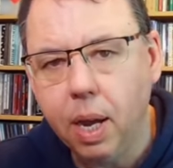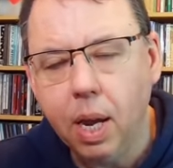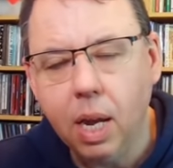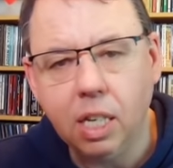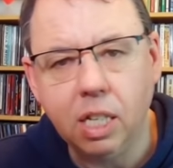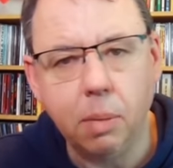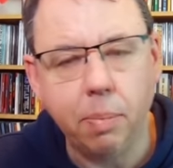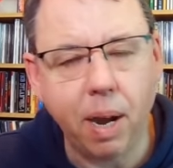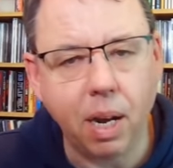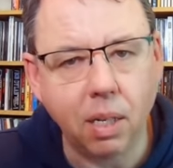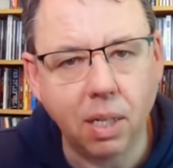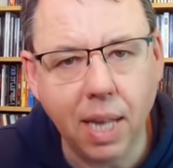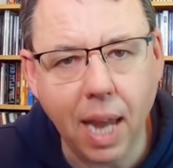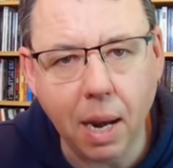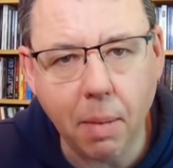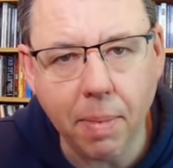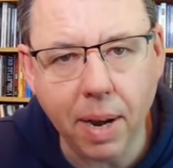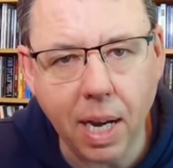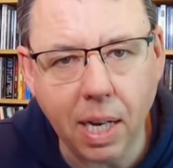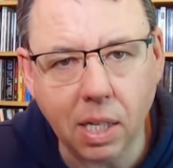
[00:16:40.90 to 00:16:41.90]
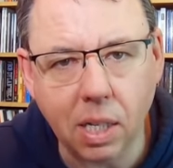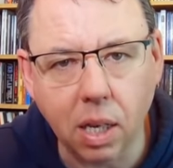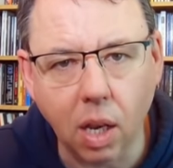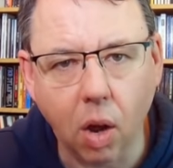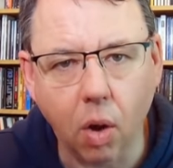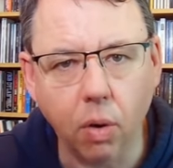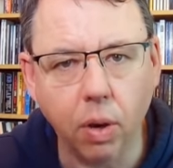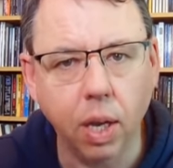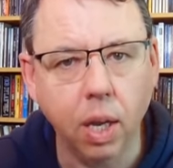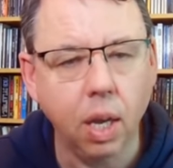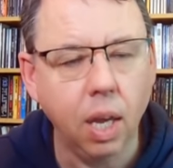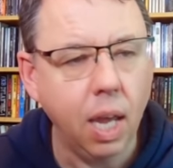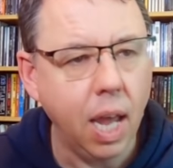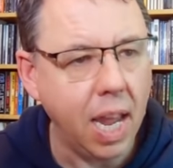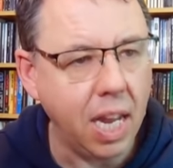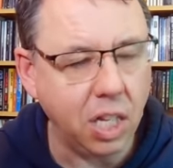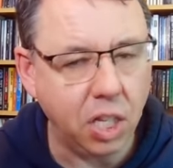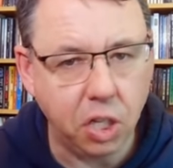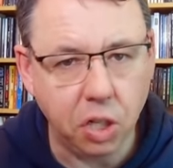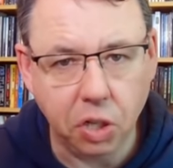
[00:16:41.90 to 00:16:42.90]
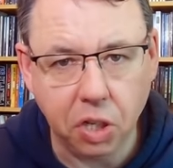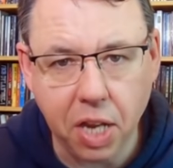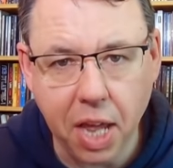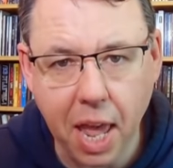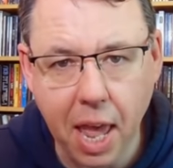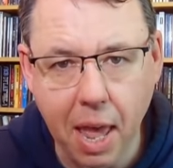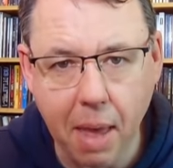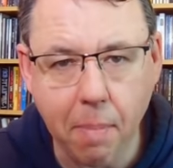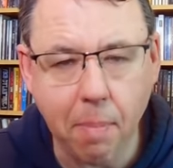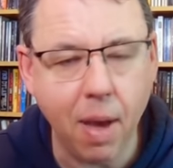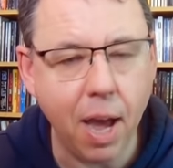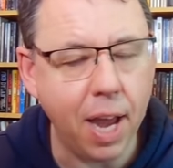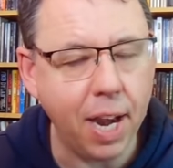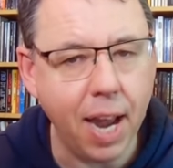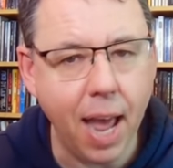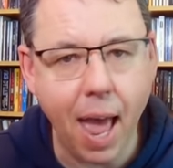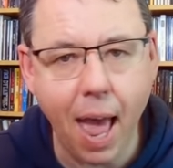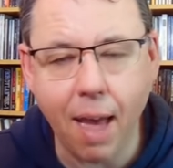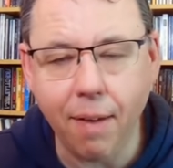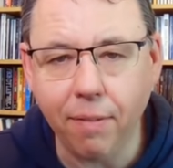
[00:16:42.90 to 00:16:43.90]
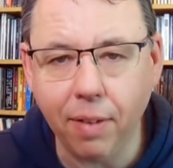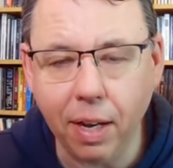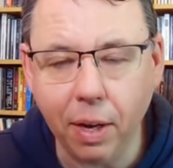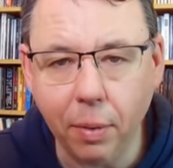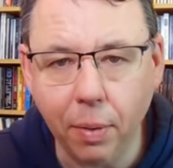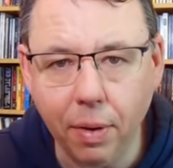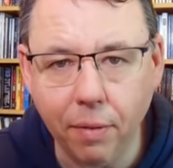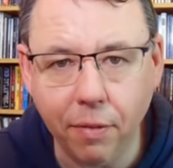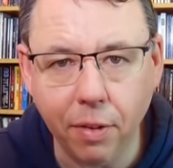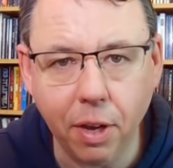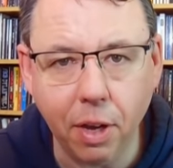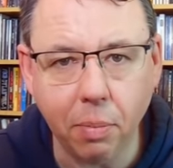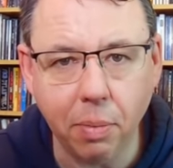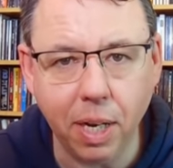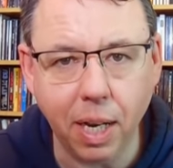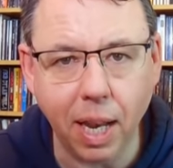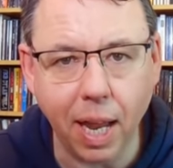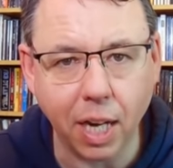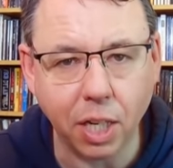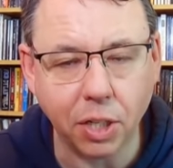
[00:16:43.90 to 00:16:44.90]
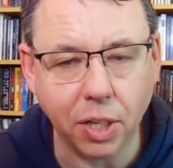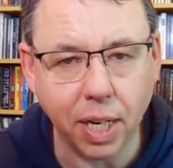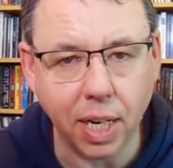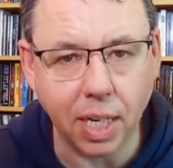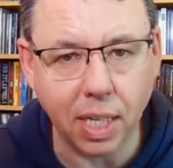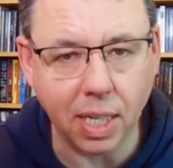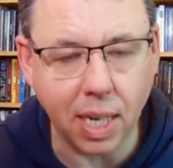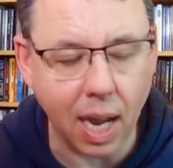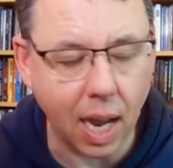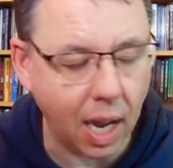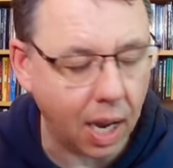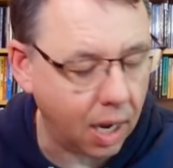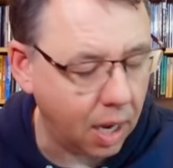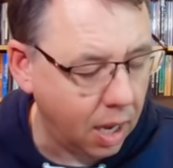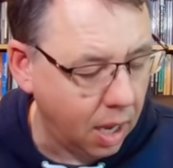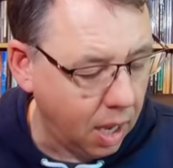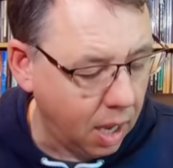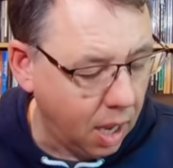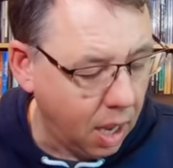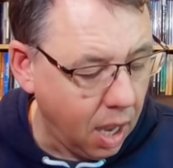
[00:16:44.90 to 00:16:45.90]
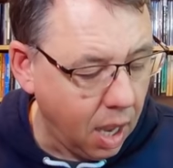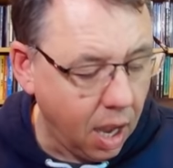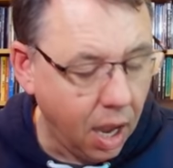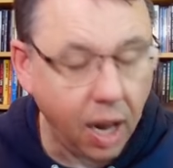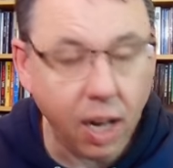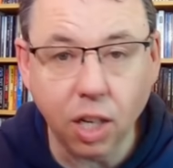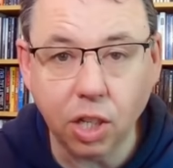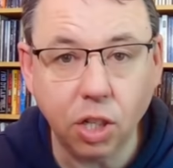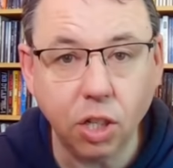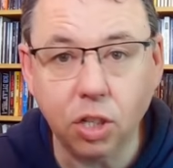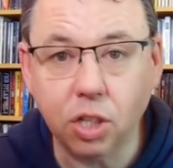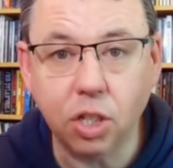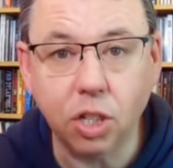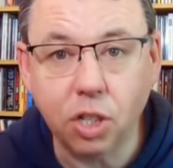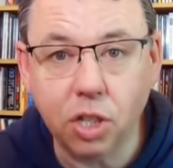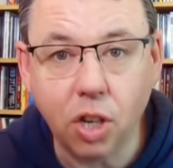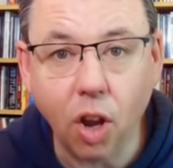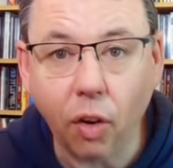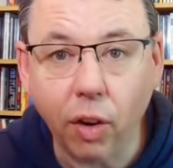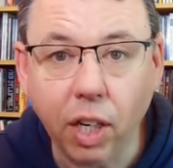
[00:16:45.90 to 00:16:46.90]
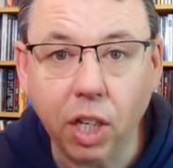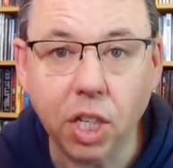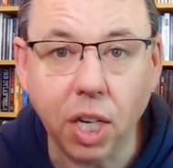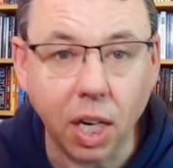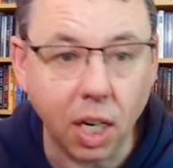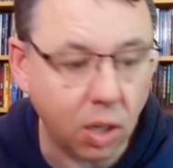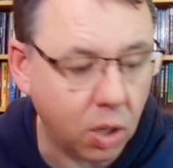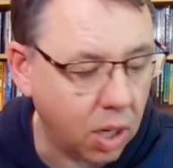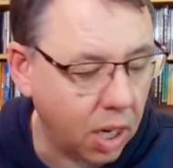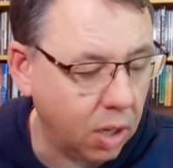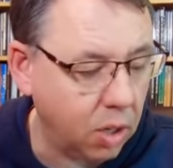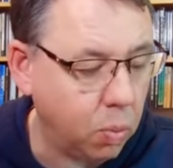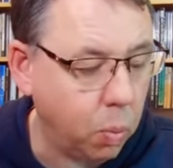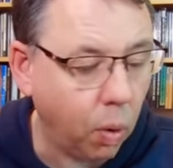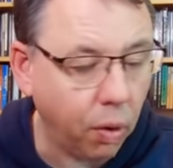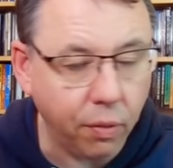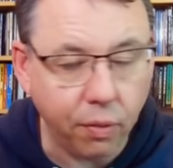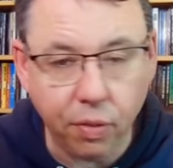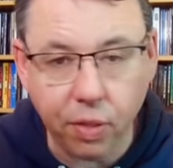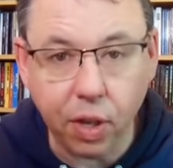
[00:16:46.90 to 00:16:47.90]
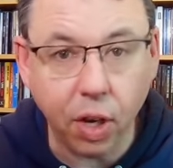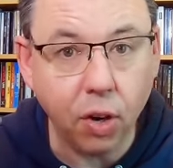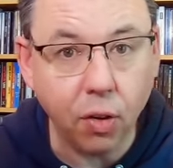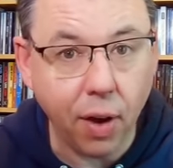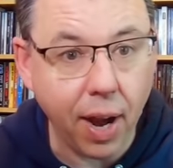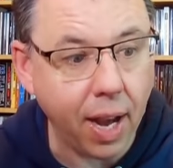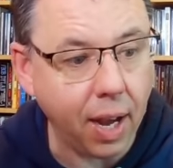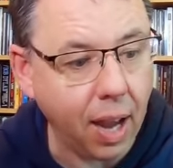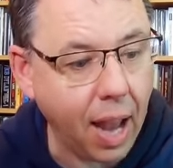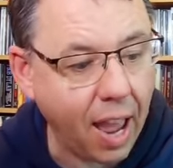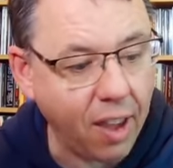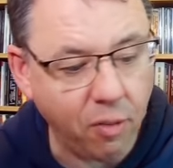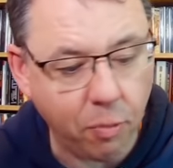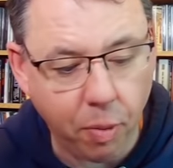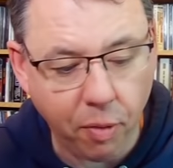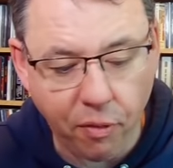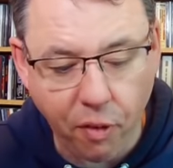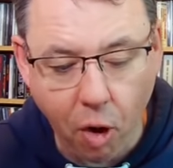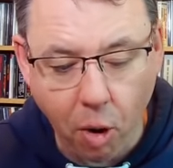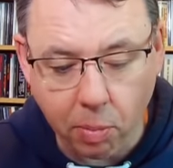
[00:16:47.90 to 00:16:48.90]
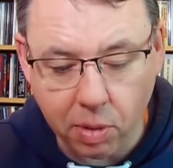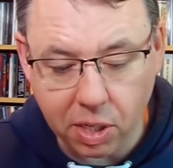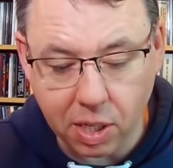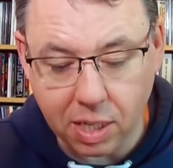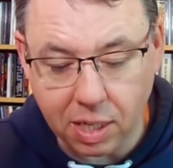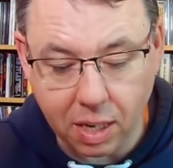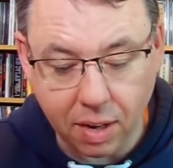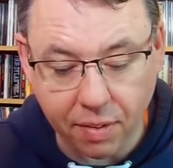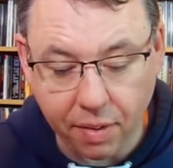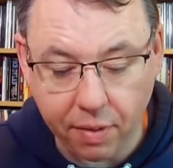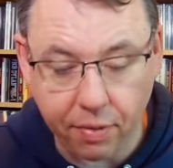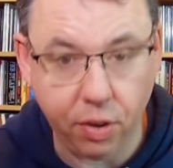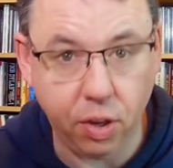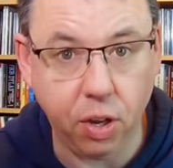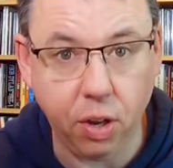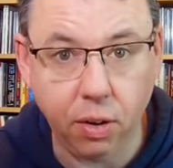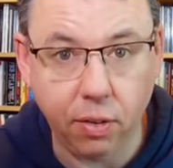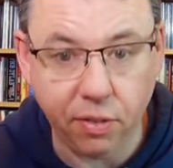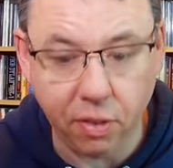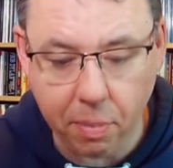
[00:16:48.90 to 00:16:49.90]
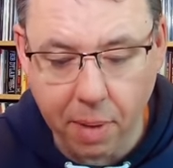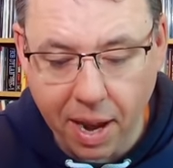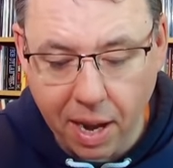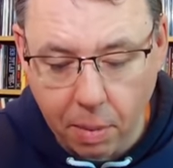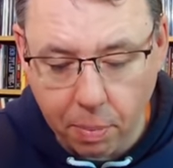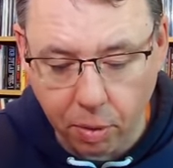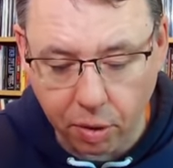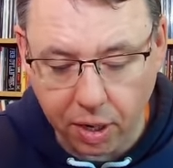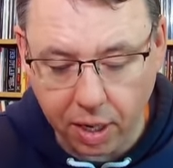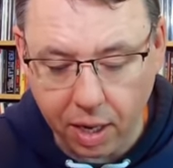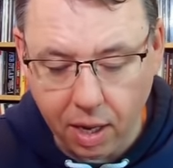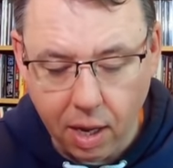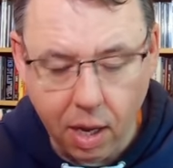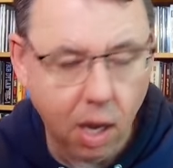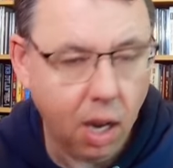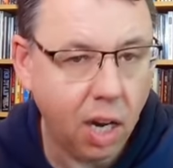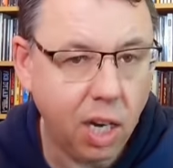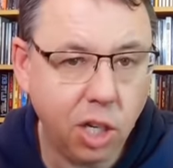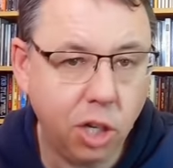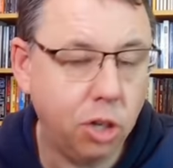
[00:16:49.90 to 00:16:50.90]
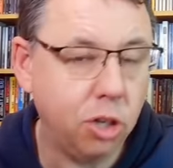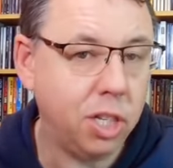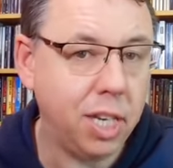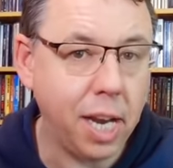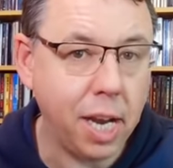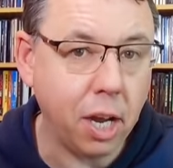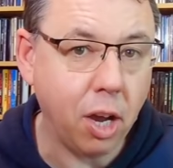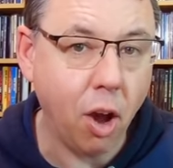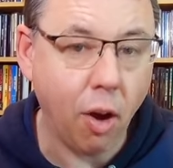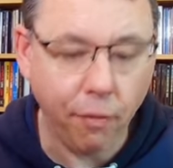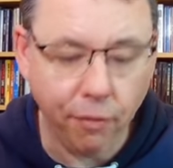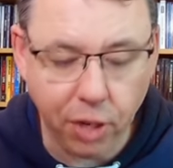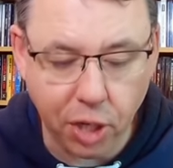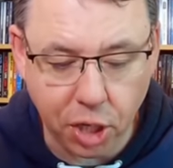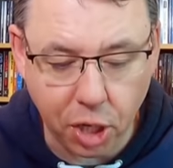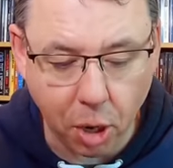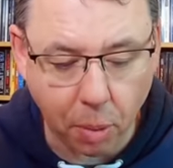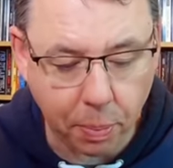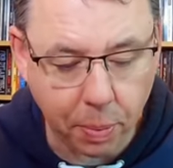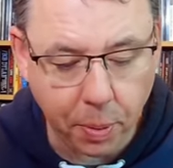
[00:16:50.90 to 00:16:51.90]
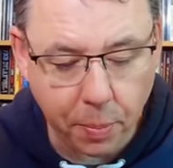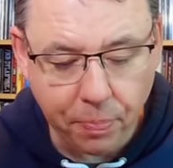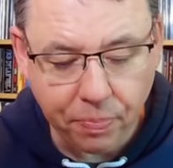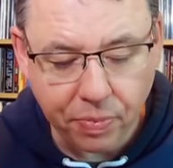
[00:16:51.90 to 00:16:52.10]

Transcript: It's about 10 minutes long. It's just him and a heavily reverbed electric guitar. And it's just astonishing. It's one of the great live performances I've ever heard from anybody. And he's just in a coffee shop.